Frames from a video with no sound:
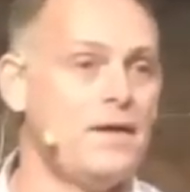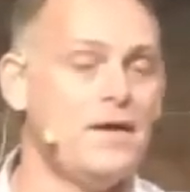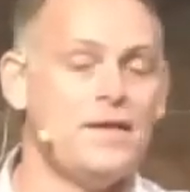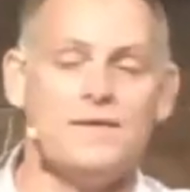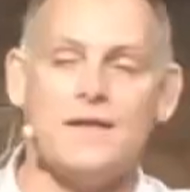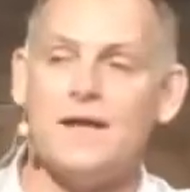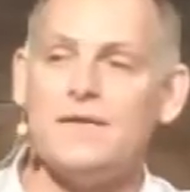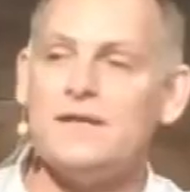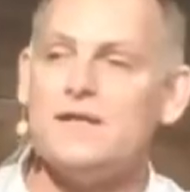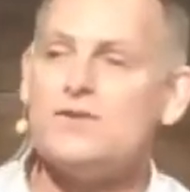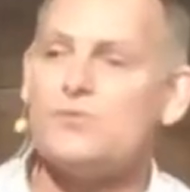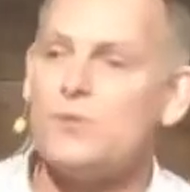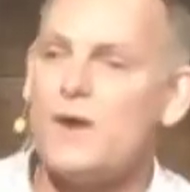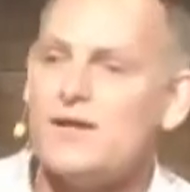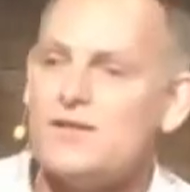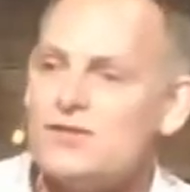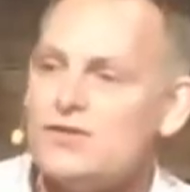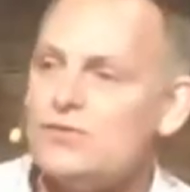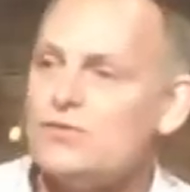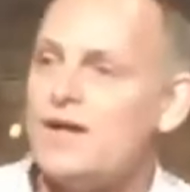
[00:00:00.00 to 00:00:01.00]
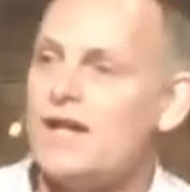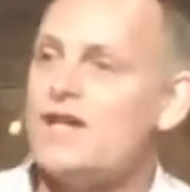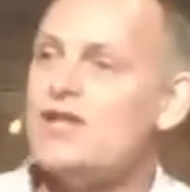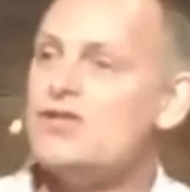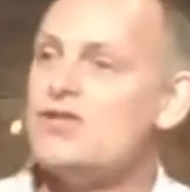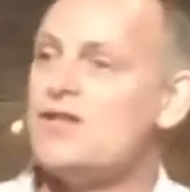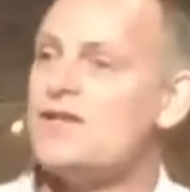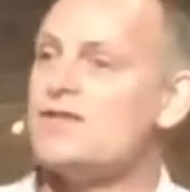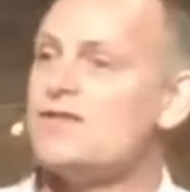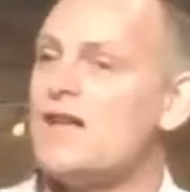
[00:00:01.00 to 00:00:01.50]
That these
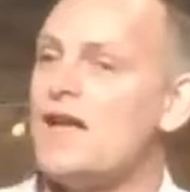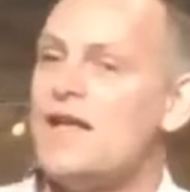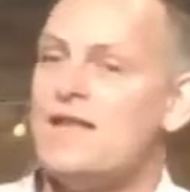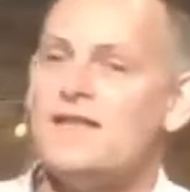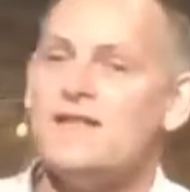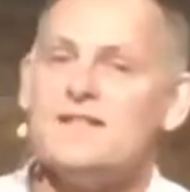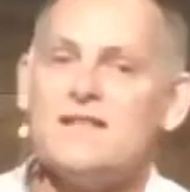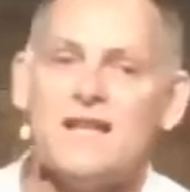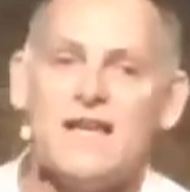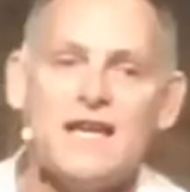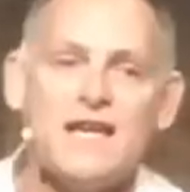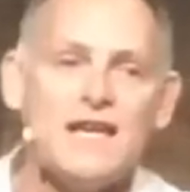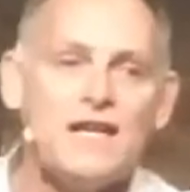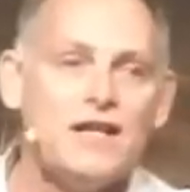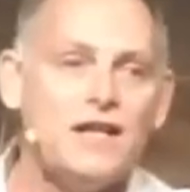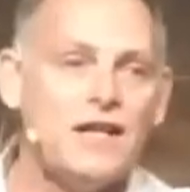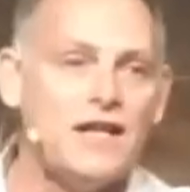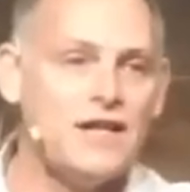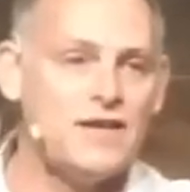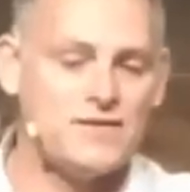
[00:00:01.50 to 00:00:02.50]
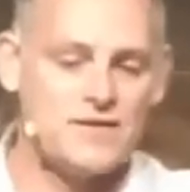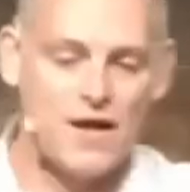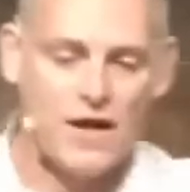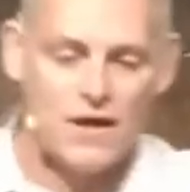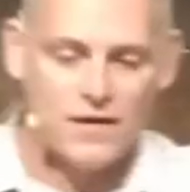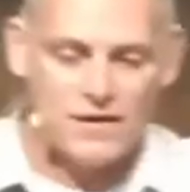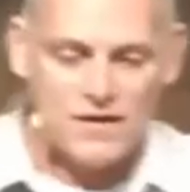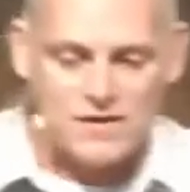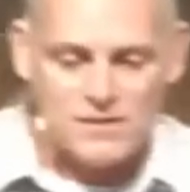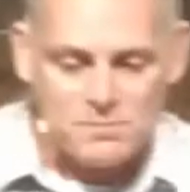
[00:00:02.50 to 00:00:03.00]
restorations, these healings,
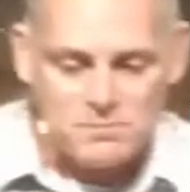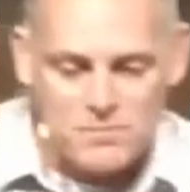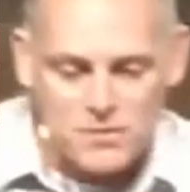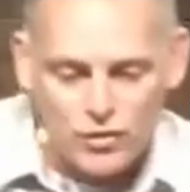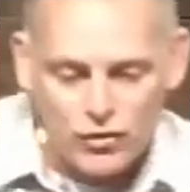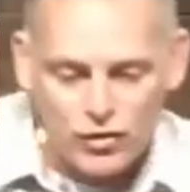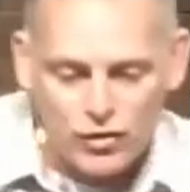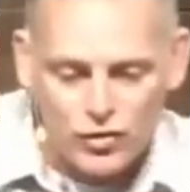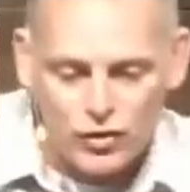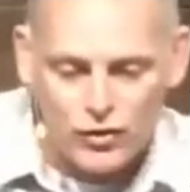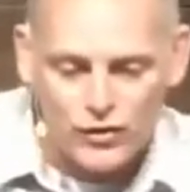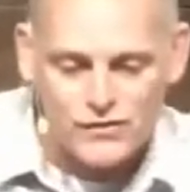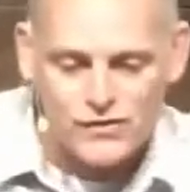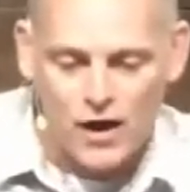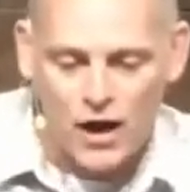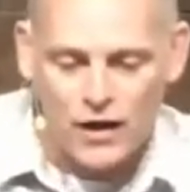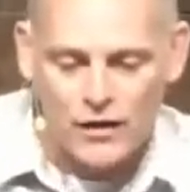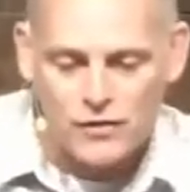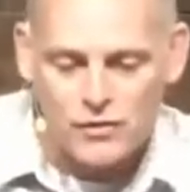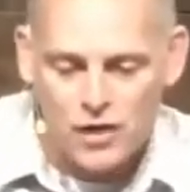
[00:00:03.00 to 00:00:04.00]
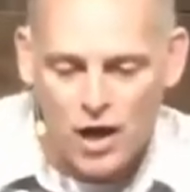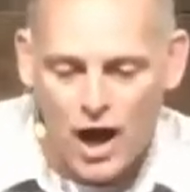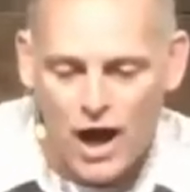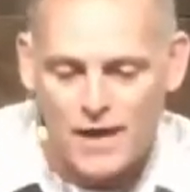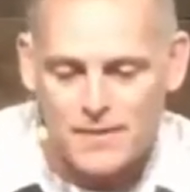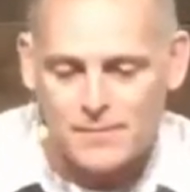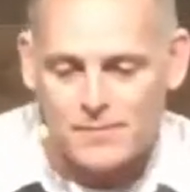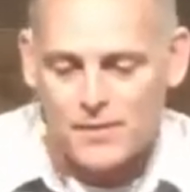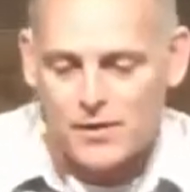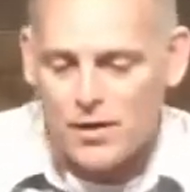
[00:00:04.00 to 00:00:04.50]
these miracles are
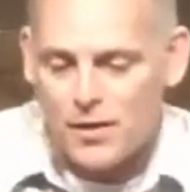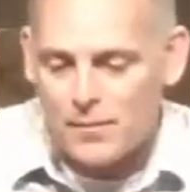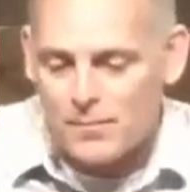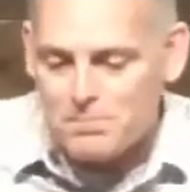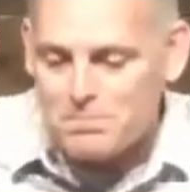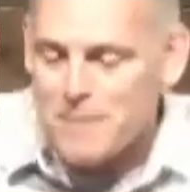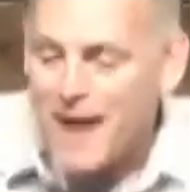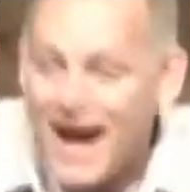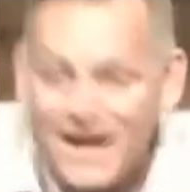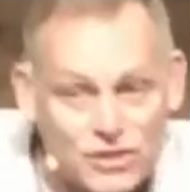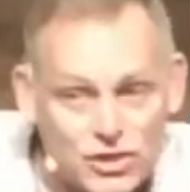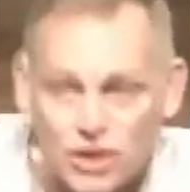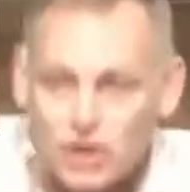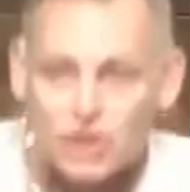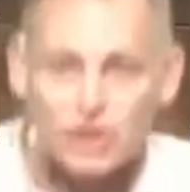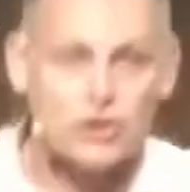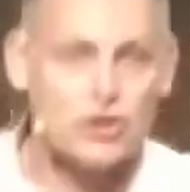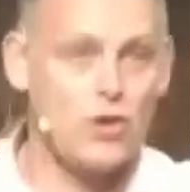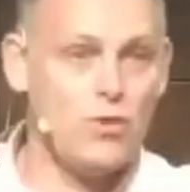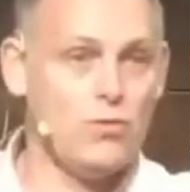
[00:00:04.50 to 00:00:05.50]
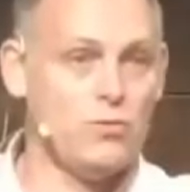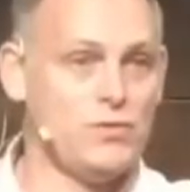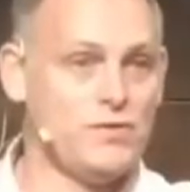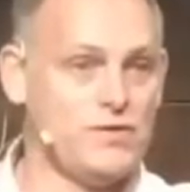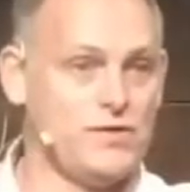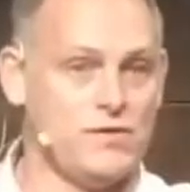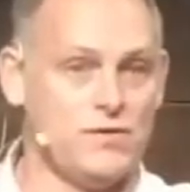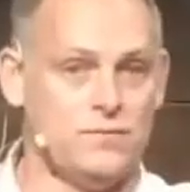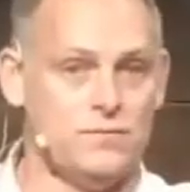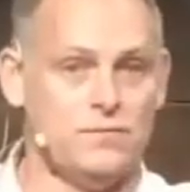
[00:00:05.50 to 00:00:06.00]
not magic
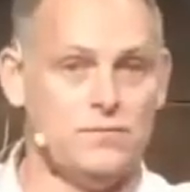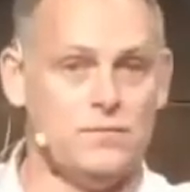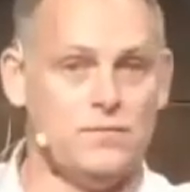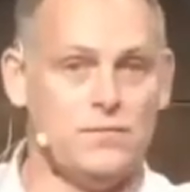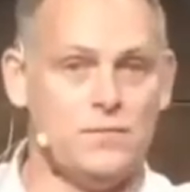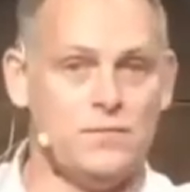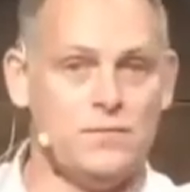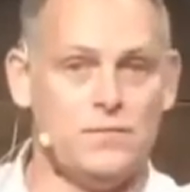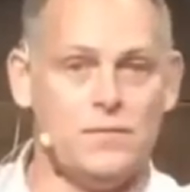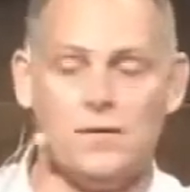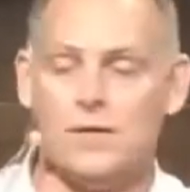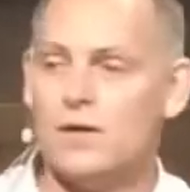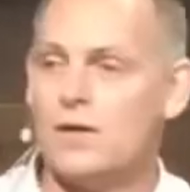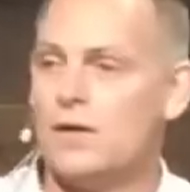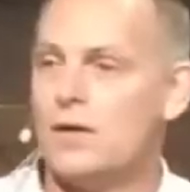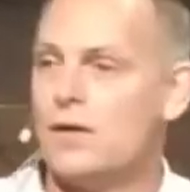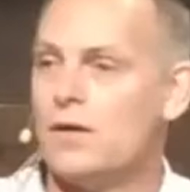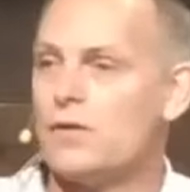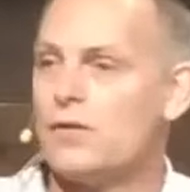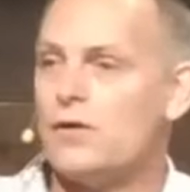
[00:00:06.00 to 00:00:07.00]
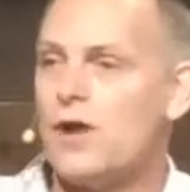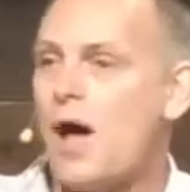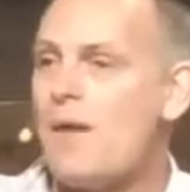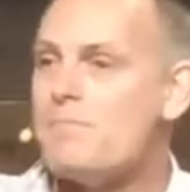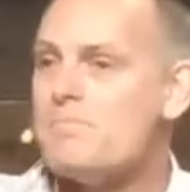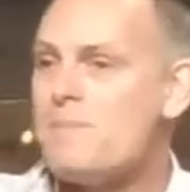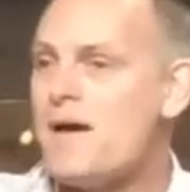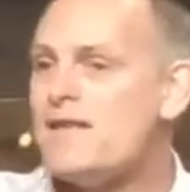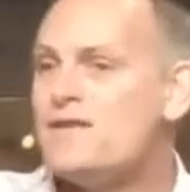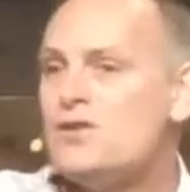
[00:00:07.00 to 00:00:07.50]
shows. They're
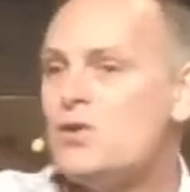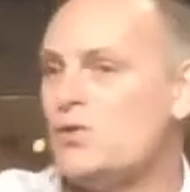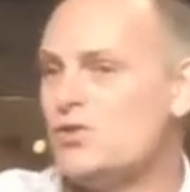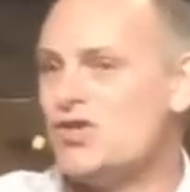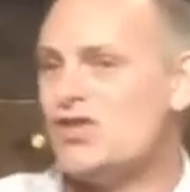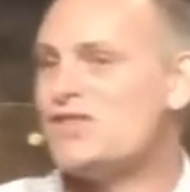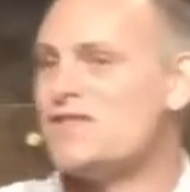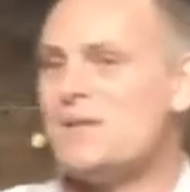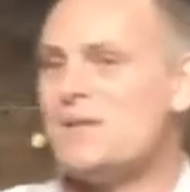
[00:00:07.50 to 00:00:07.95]
not meant to just